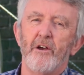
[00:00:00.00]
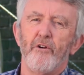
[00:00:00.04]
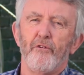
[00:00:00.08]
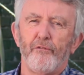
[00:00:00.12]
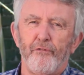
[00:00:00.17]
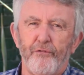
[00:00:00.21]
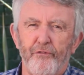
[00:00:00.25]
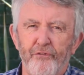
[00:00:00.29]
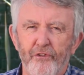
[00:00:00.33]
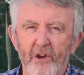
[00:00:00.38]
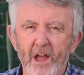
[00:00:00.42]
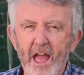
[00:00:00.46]

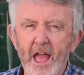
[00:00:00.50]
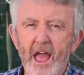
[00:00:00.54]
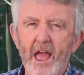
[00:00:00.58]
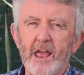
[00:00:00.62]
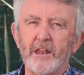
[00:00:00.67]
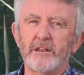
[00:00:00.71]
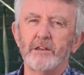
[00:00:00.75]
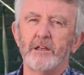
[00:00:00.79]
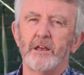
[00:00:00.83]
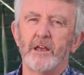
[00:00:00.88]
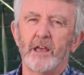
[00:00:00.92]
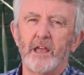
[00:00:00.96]

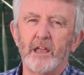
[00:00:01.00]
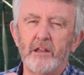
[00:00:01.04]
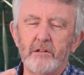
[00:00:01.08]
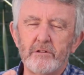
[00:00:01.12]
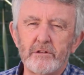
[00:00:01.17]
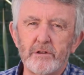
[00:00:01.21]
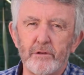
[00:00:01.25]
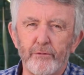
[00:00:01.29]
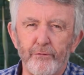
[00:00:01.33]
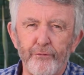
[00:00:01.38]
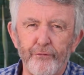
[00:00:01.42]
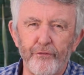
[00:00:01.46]
Fan
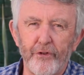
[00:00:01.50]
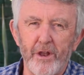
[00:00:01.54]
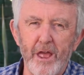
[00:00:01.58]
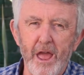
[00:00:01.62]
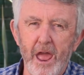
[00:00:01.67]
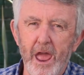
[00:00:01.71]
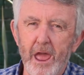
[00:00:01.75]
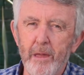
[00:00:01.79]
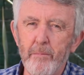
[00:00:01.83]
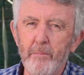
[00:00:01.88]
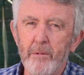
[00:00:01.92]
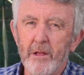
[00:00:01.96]
into
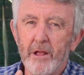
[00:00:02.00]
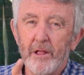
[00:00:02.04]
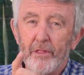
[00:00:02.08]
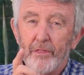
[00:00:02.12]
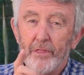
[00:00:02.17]
flame